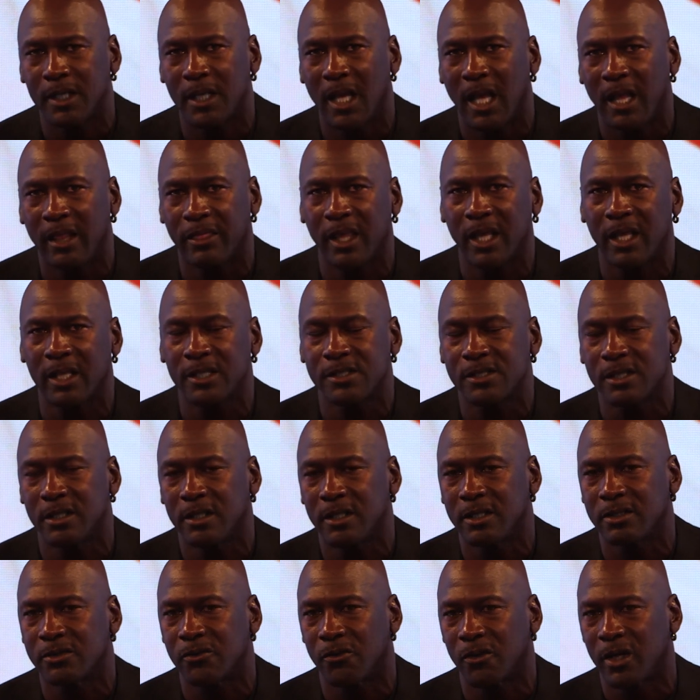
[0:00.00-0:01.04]
I think it's
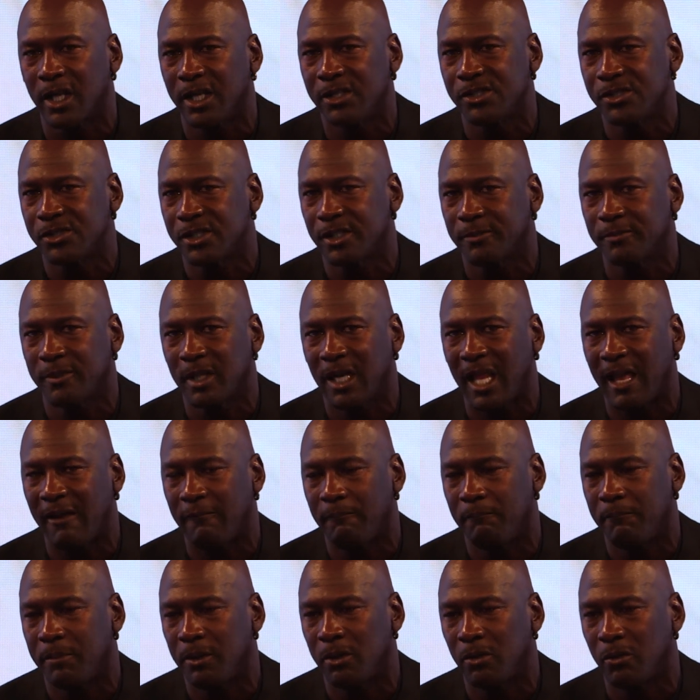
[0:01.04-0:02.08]
a relationship that
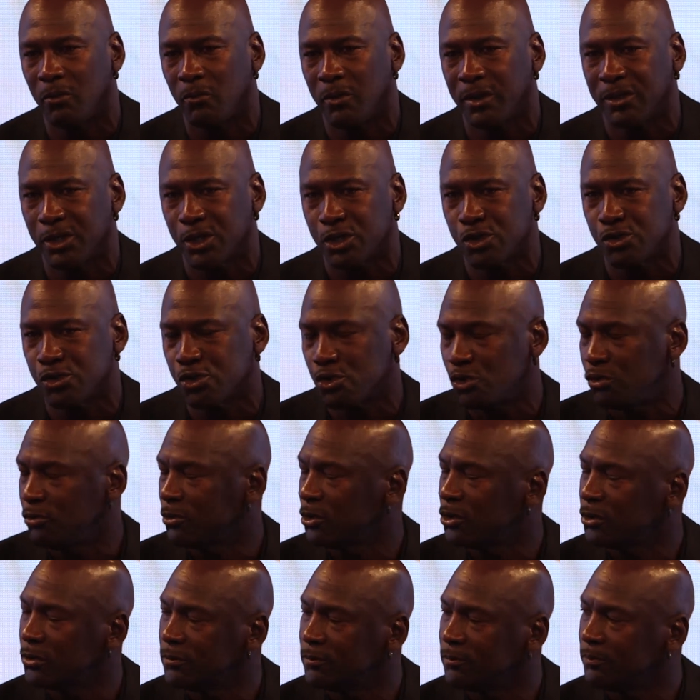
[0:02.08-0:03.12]
I've built with the
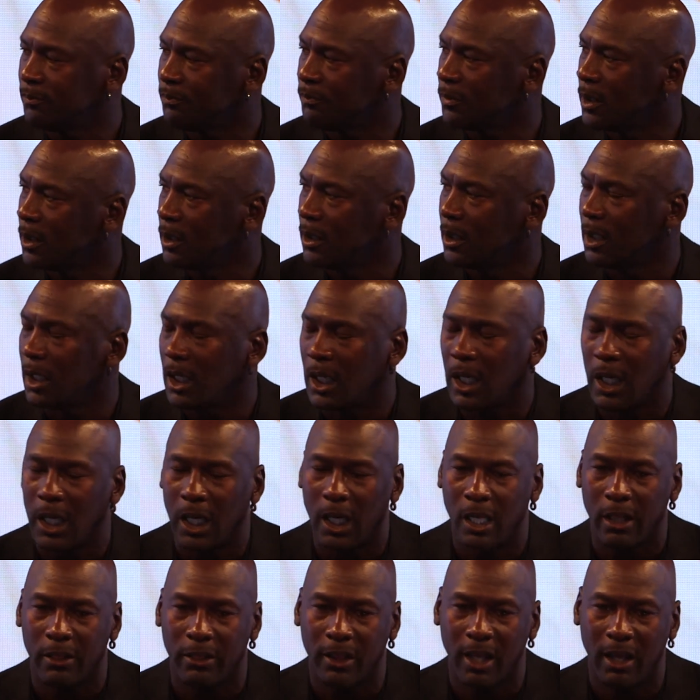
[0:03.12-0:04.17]
consumer
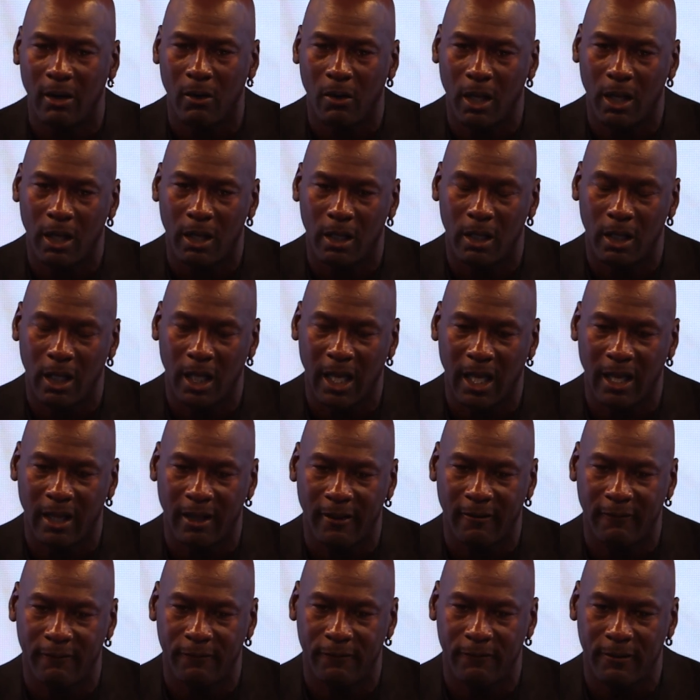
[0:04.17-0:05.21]
that
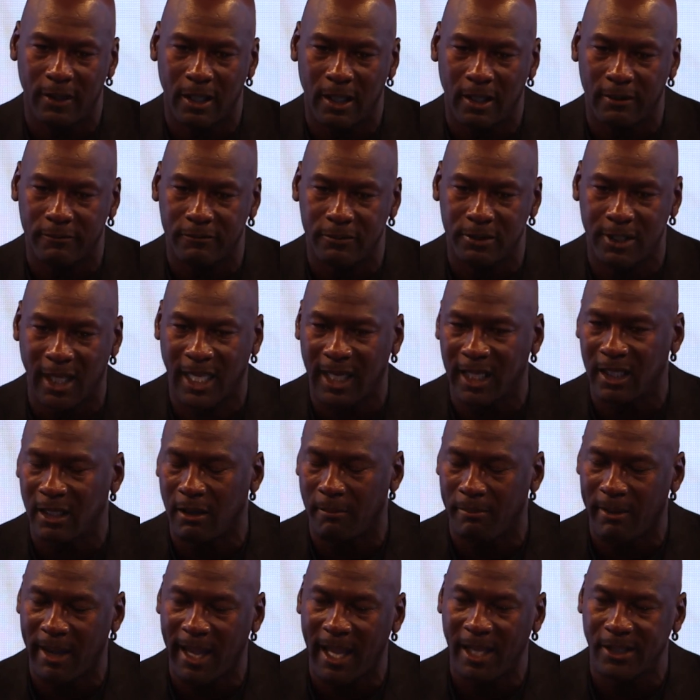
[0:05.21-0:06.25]
have taken the
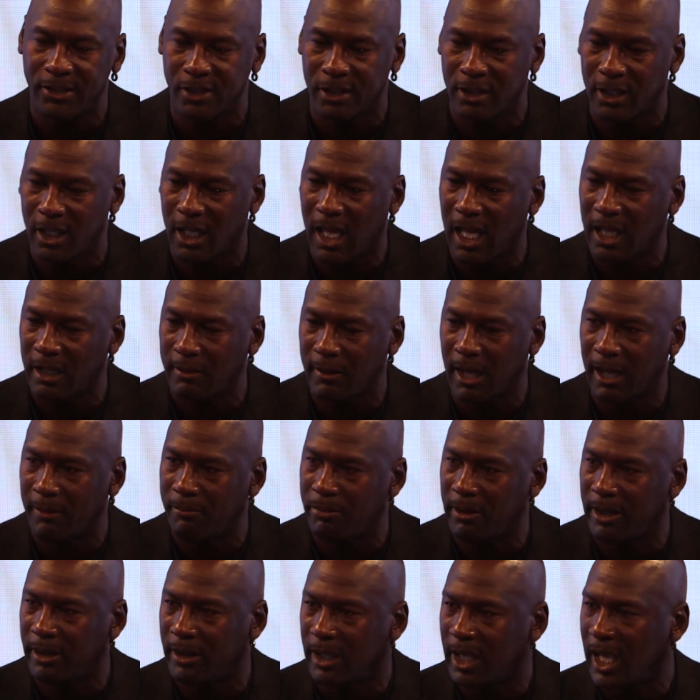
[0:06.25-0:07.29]
passion that I
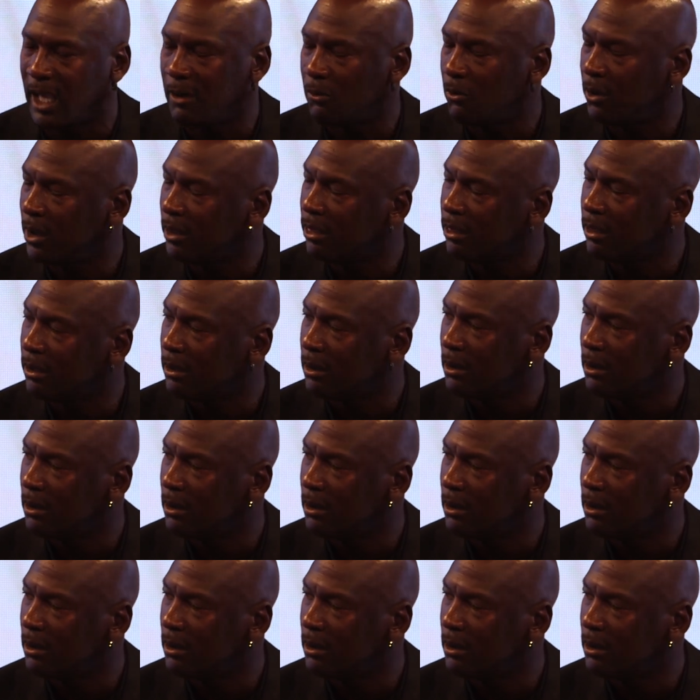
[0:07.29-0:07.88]
play the game with,